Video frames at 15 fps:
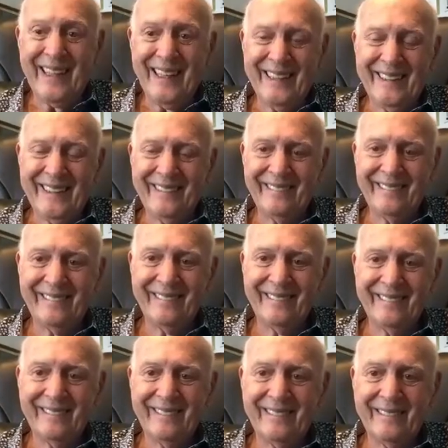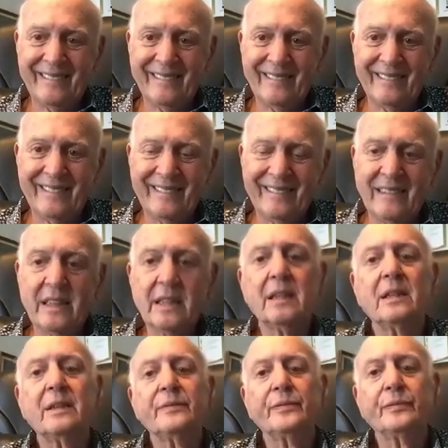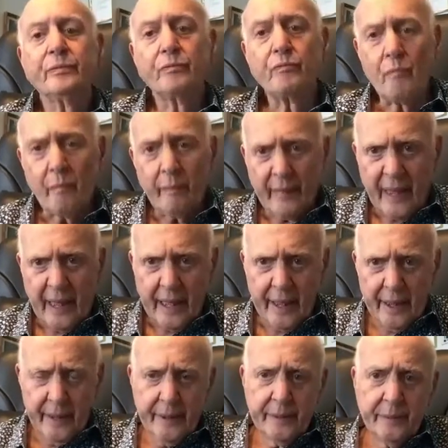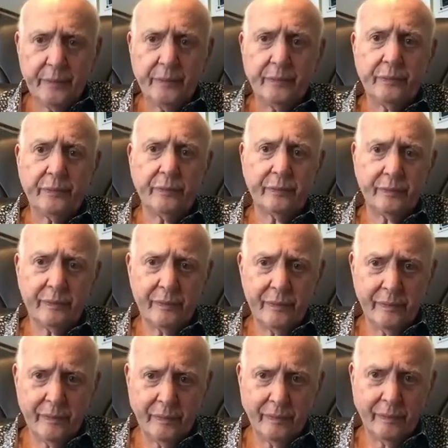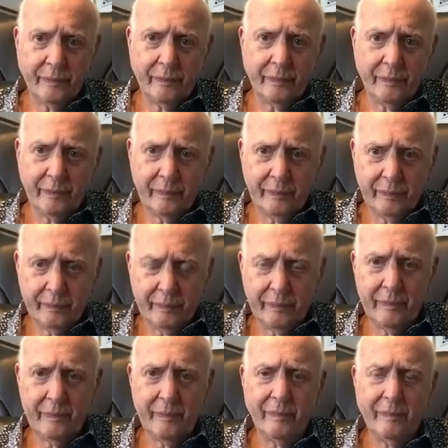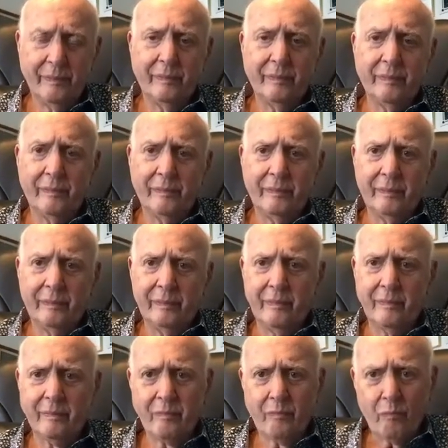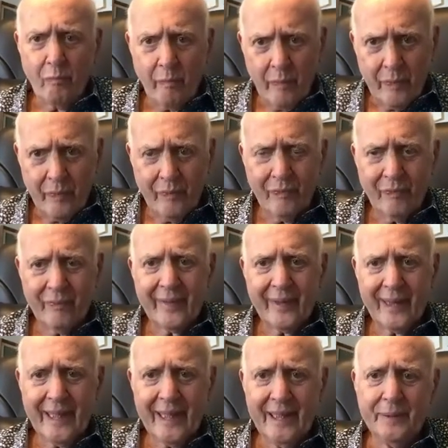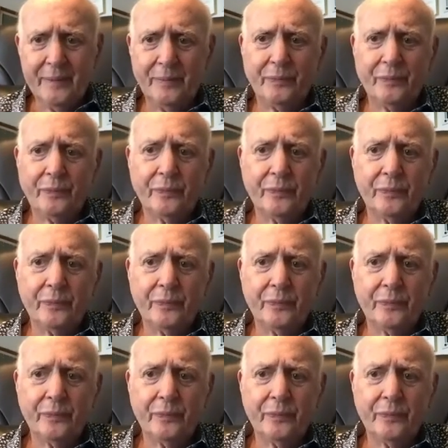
(not speaking)